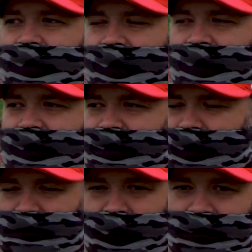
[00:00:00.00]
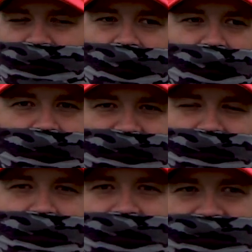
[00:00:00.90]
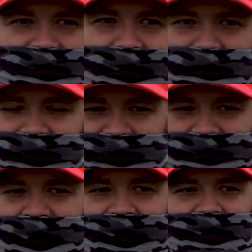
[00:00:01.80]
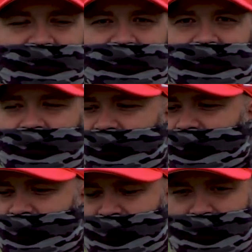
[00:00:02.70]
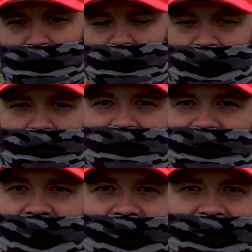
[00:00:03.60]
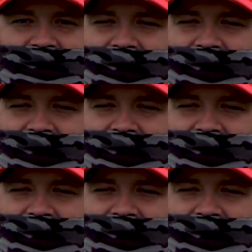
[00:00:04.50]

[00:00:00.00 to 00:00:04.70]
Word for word: and go toe to toe with some of the best teams in the state and put up a fight.